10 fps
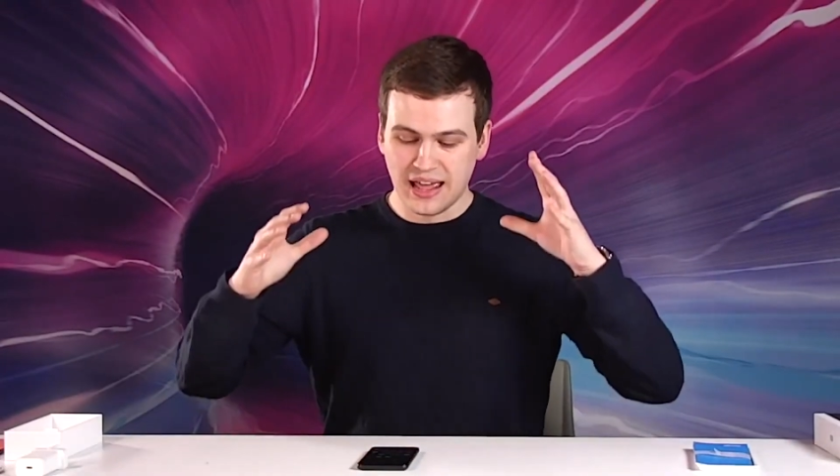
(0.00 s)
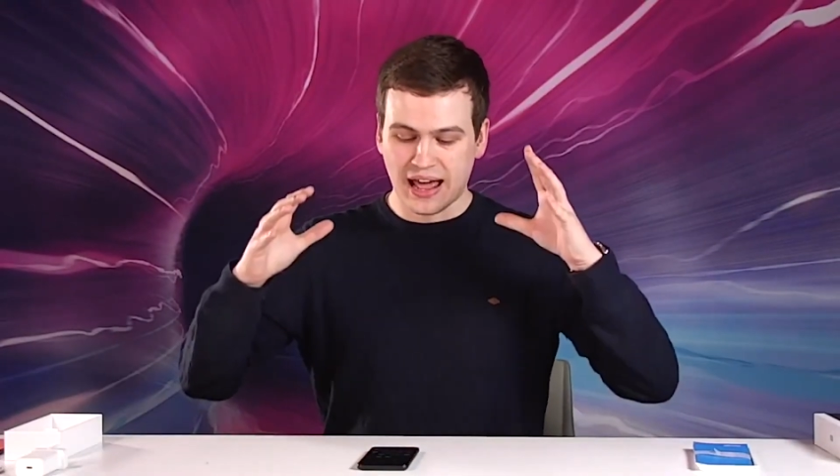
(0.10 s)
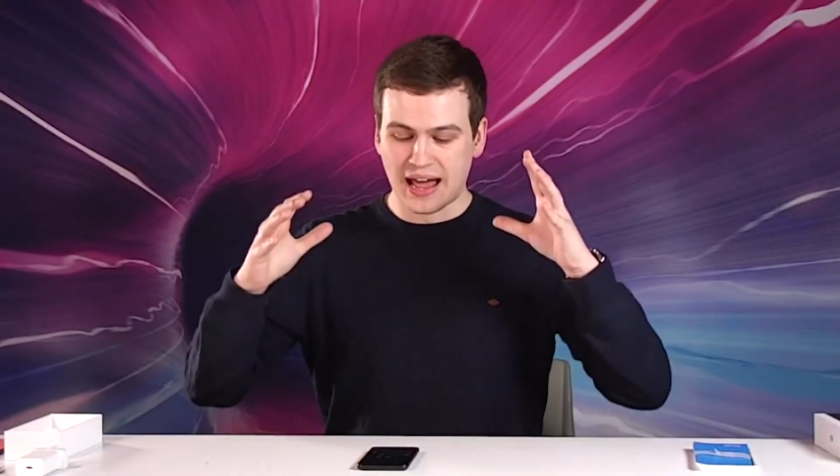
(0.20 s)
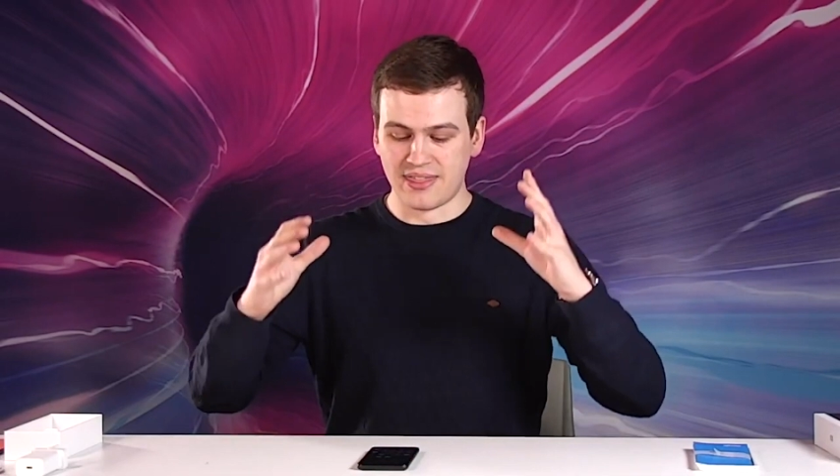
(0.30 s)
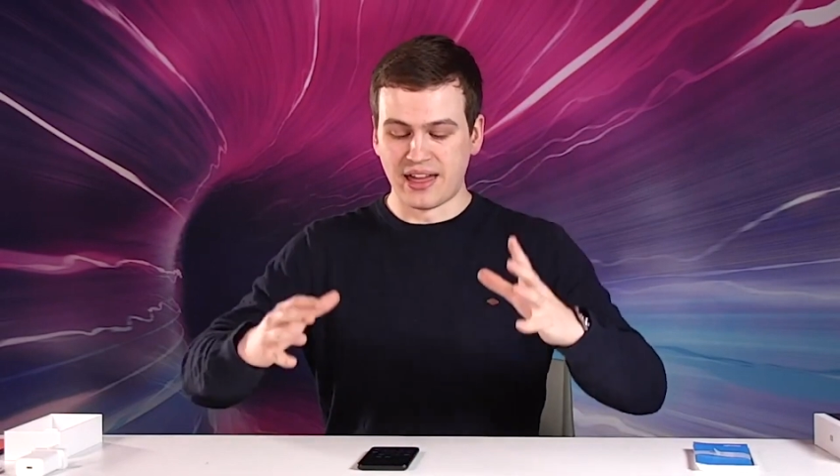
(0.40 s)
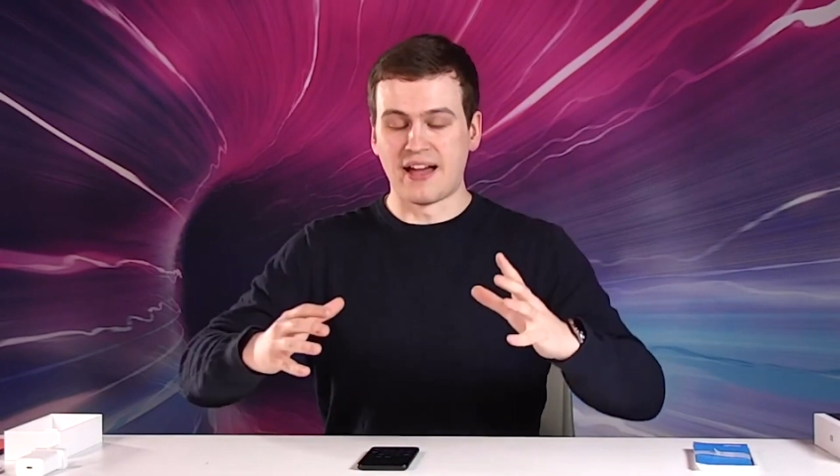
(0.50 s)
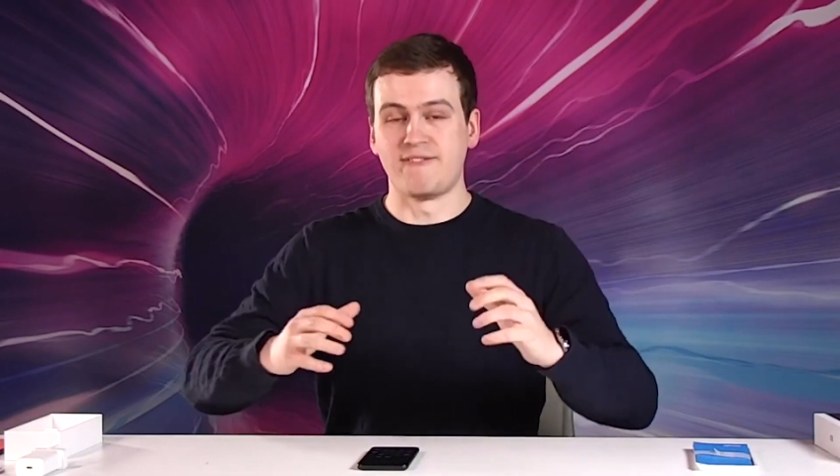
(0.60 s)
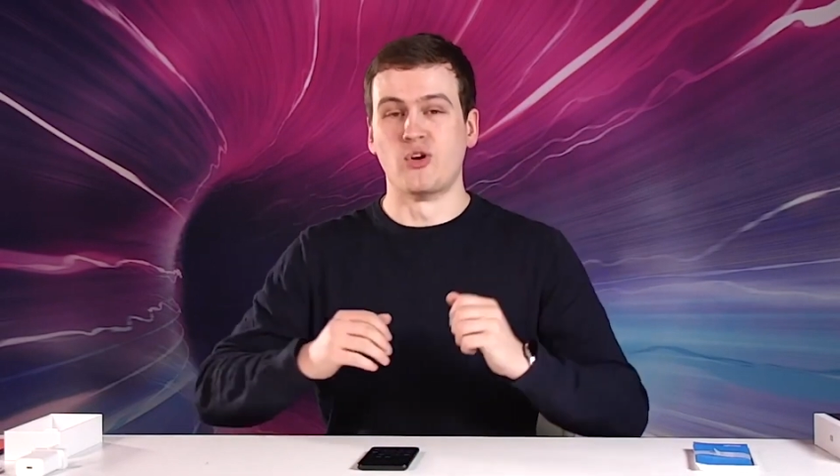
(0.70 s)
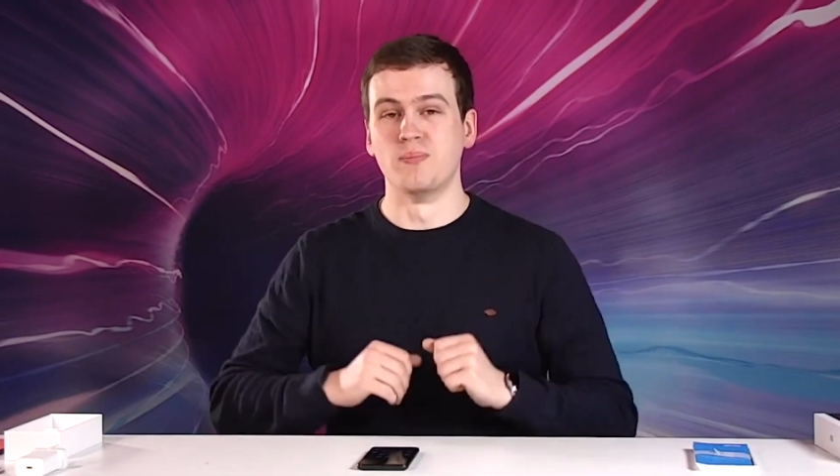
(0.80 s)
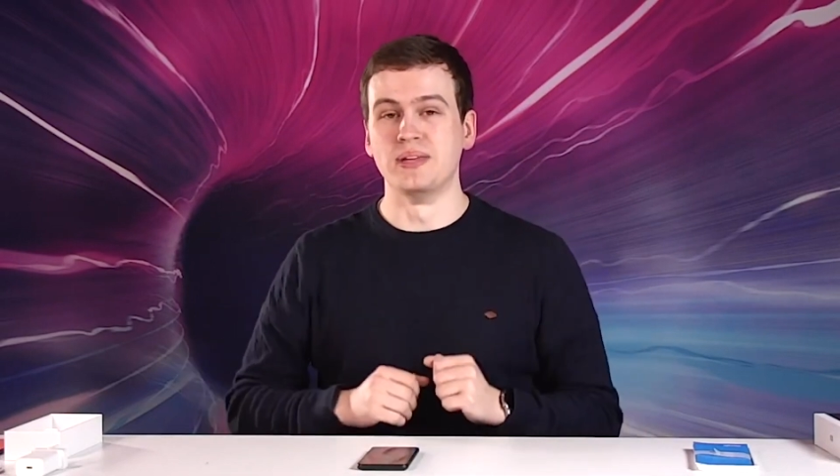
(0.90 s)
and that
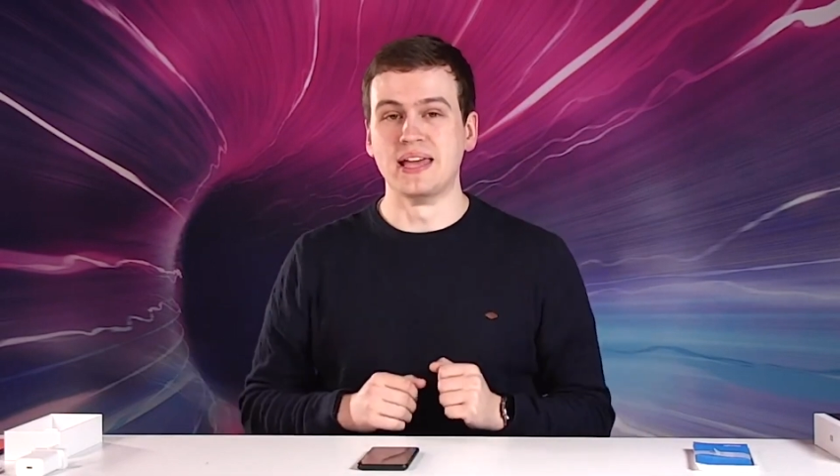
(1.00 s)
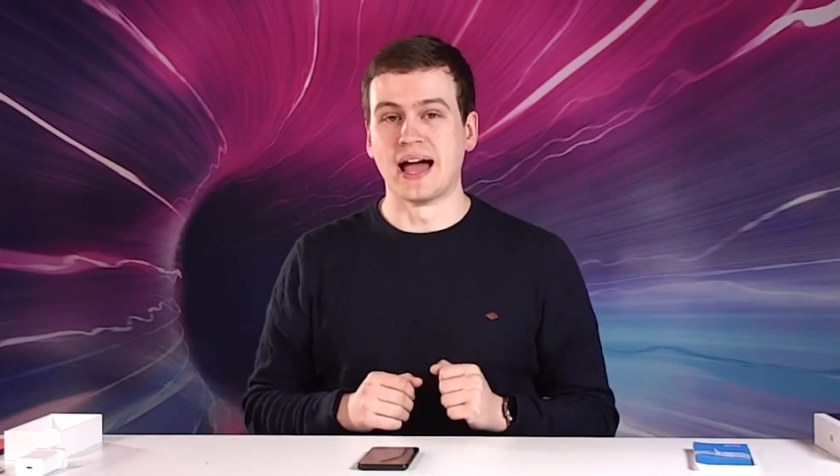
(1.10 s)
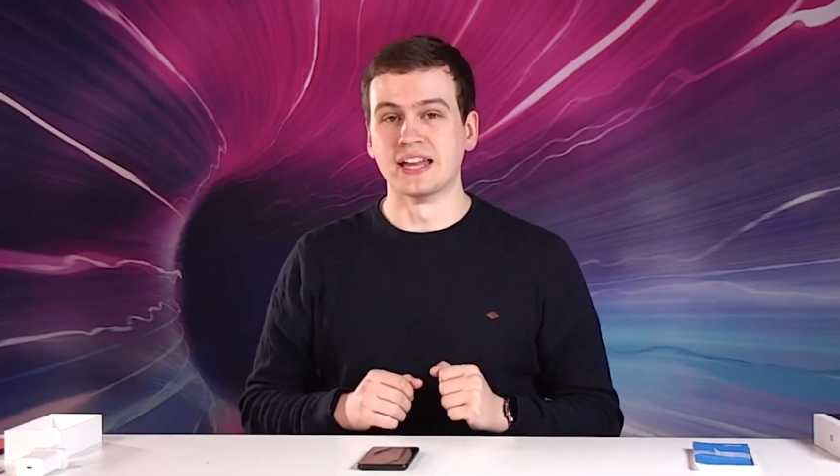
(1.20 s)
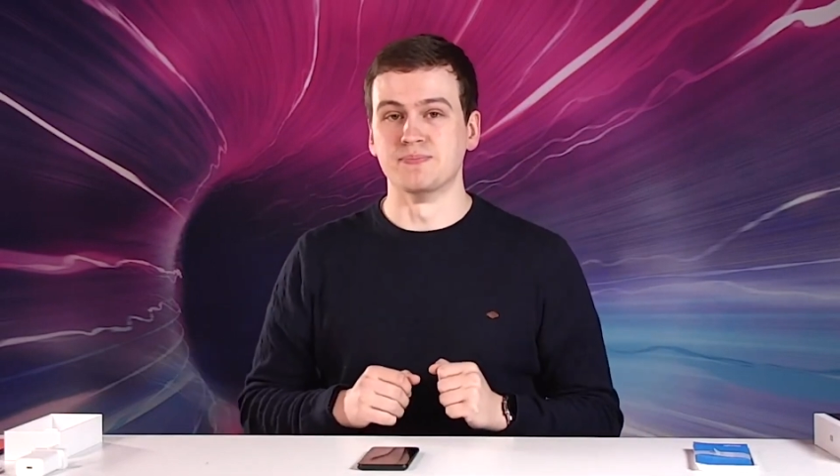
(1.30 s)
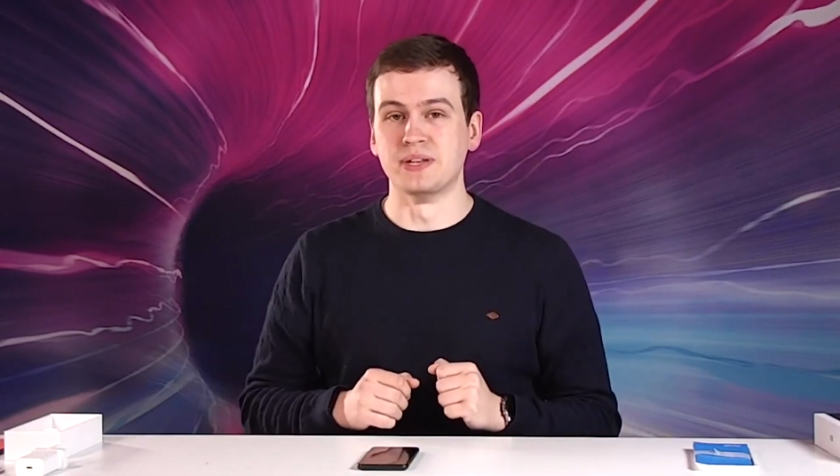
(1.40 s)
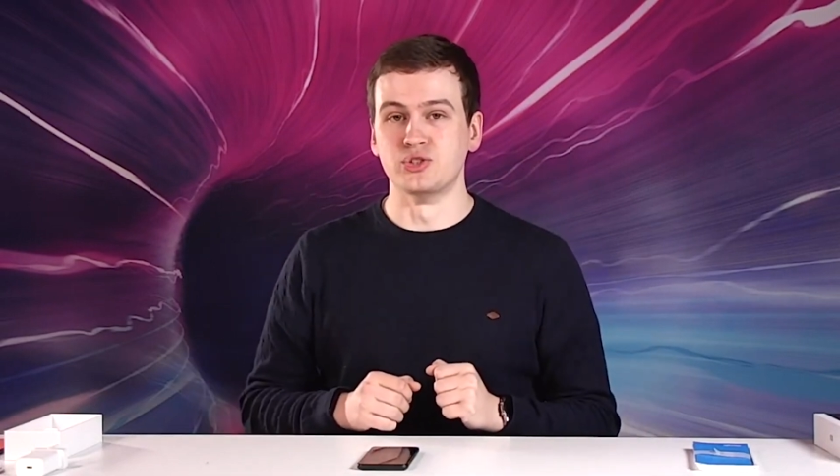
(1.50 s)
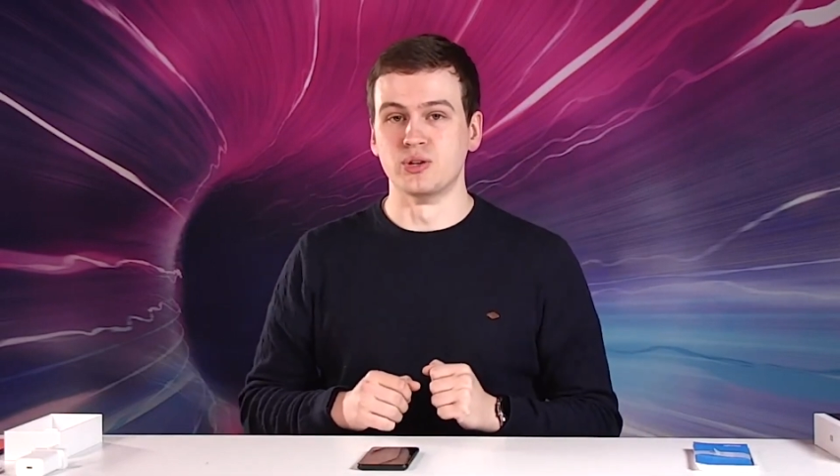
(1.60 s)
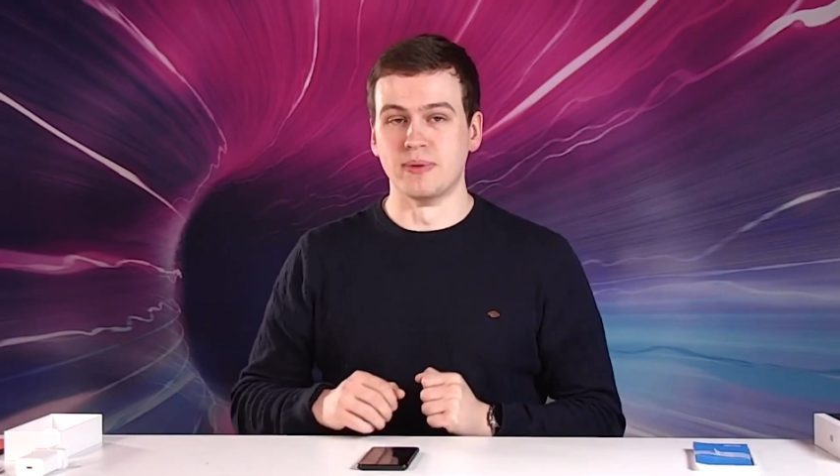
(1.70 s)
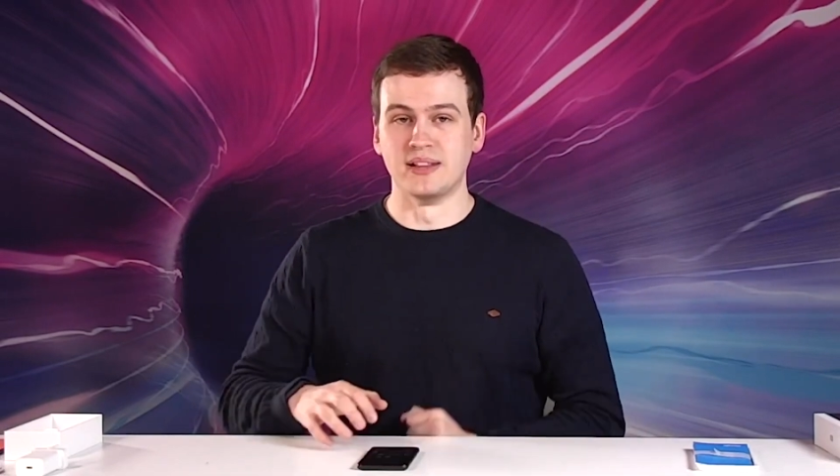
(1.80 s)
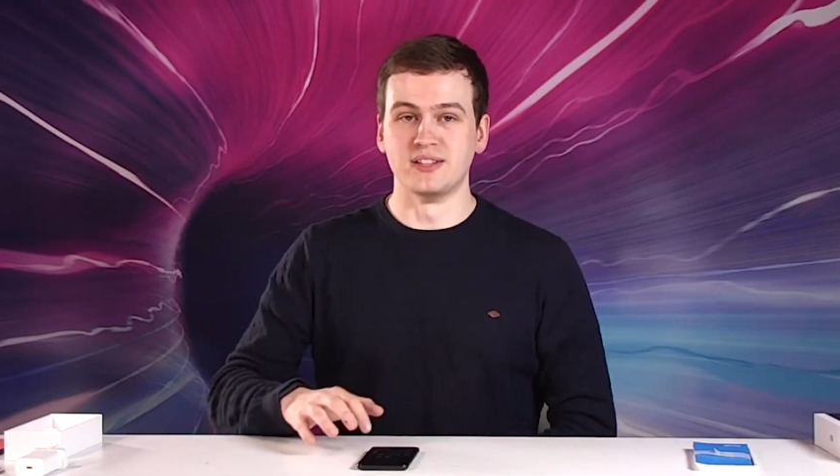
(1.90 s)
for me has been
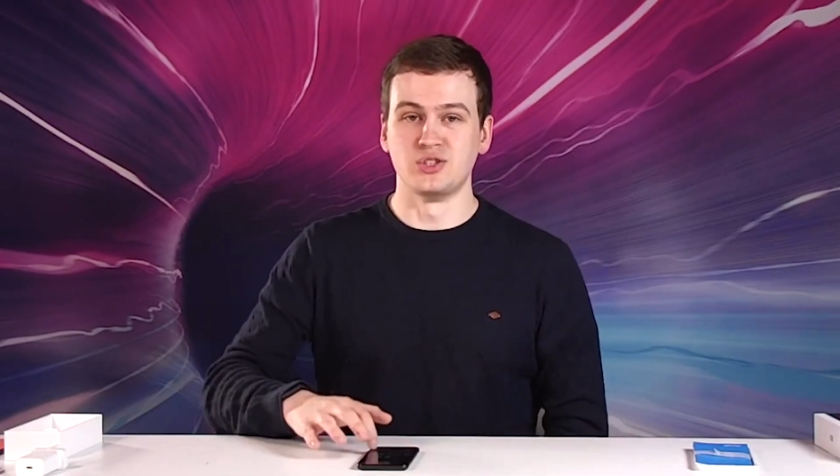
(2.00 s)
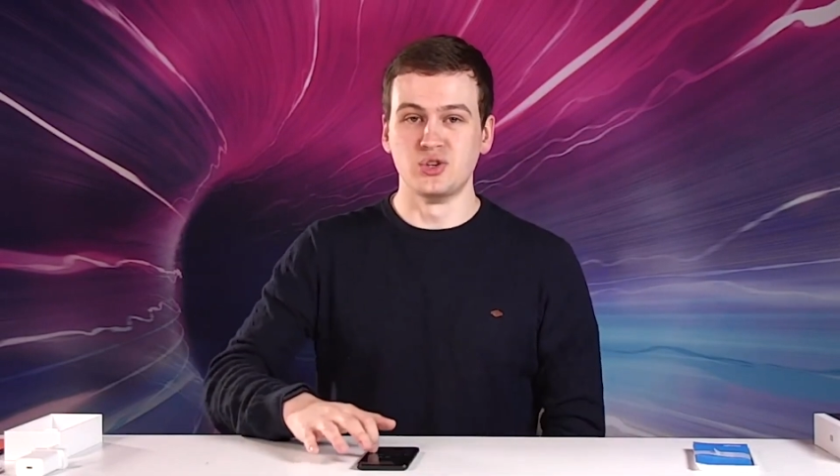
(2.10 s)
tremendous.